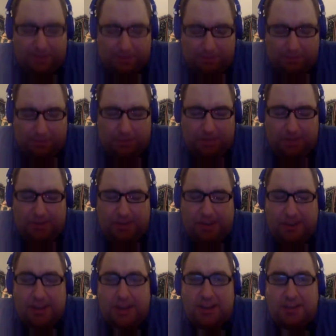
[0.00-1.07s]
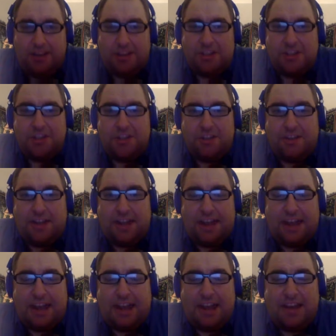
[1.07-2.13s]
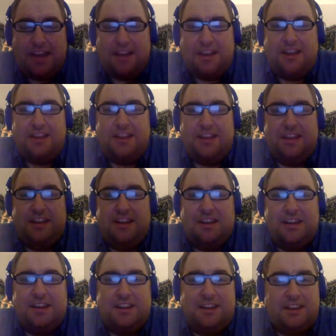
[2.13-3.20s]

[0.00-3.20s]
really Nick Hundley should have had, and then